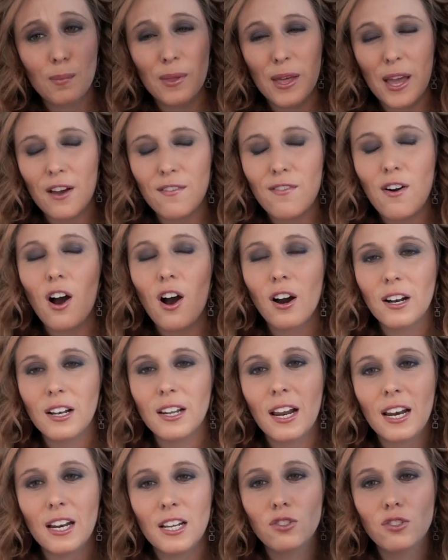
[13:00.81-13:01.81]
They have
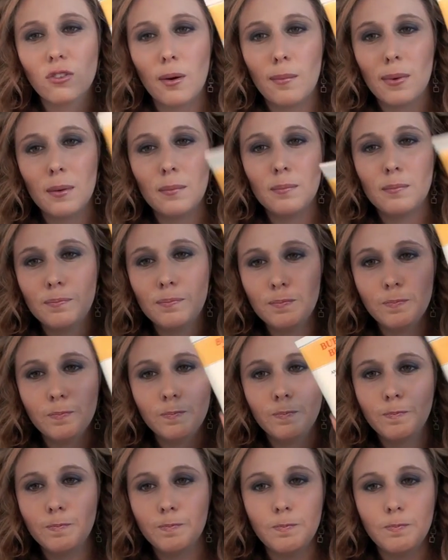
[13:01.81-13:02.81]
hardly any scrubbing
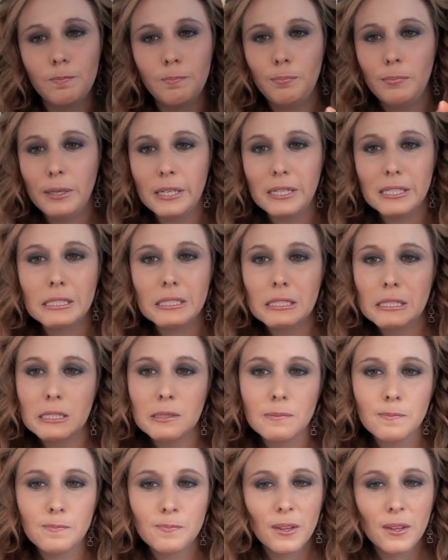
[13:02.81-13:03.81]
beads.
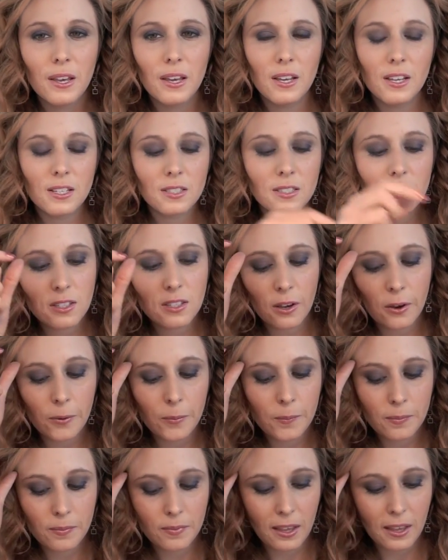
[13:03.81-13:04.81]

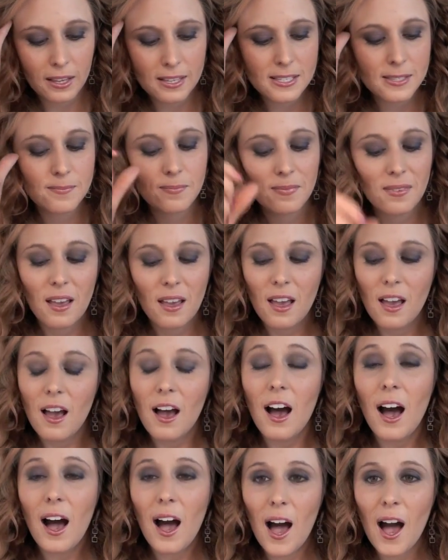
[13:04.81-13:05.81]
So, yes.
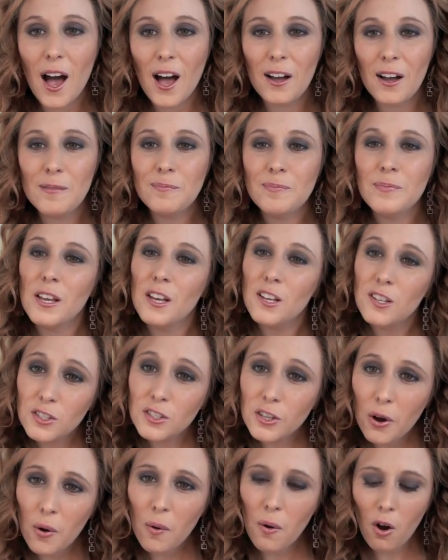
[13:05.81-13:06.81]

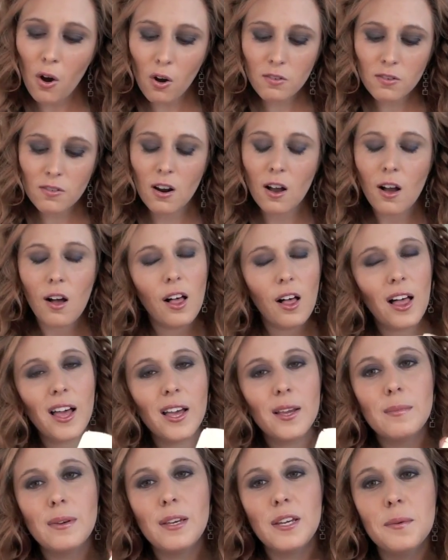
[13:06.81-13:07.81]
So overall,
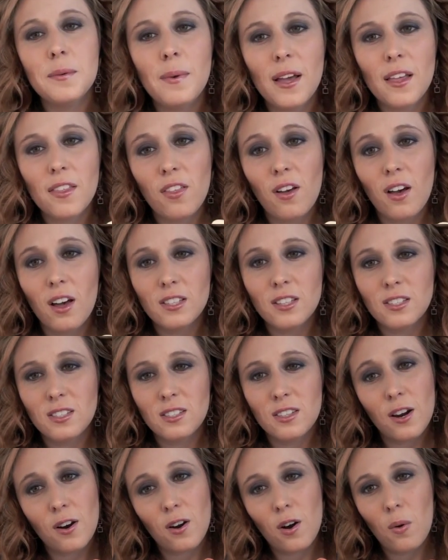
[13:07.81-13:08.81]
I mean, my
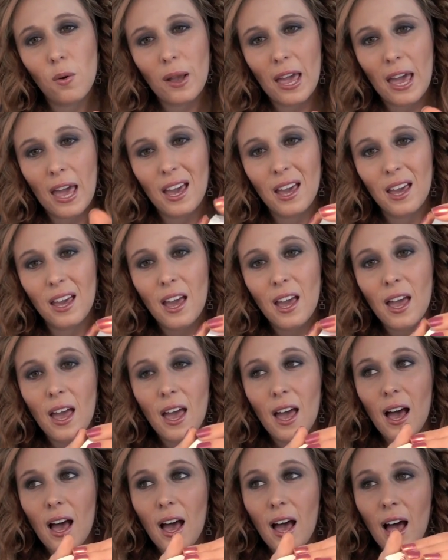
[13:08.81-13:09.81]
thoughts, they're okay.
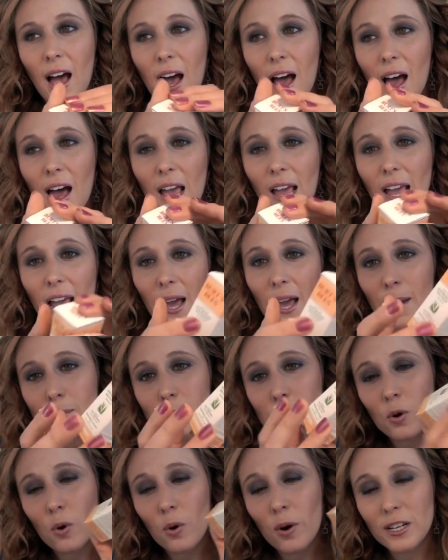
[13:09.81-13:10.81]
I
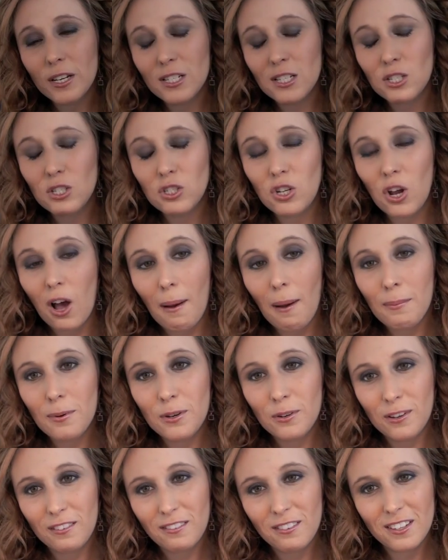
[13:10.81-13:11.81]
am going to stop
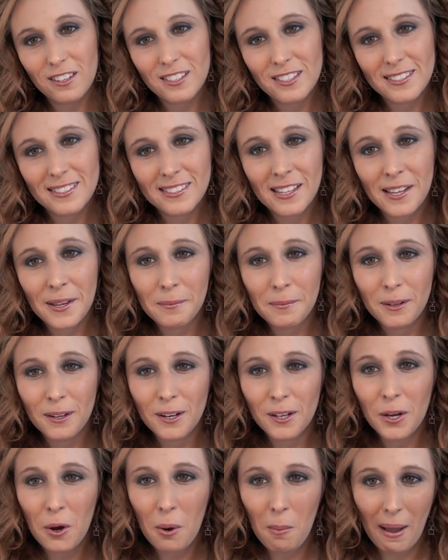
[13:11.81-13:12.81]
doing this. I'm going
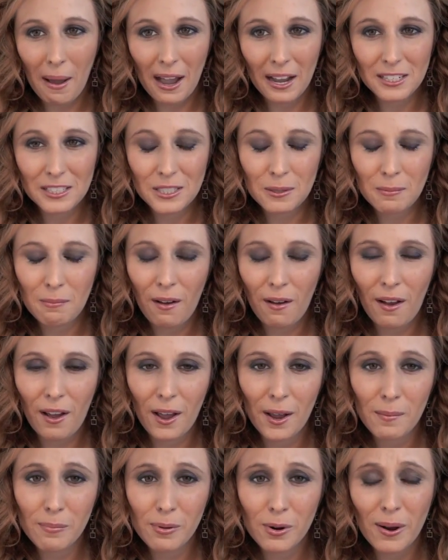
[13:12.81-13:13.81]
to go back to
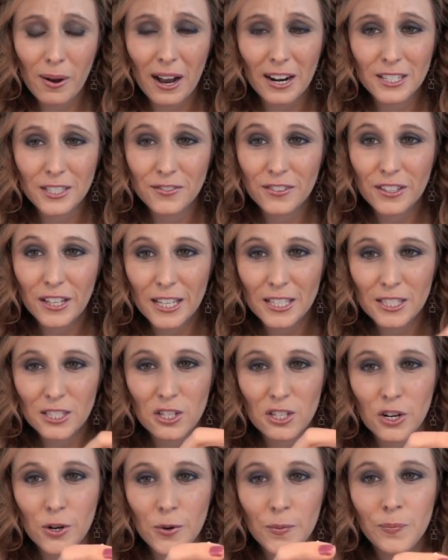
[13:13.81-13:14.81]
my Proactive
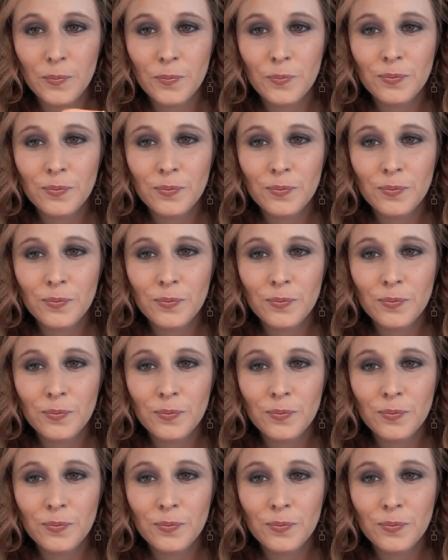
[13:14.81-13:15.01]
Cleanser.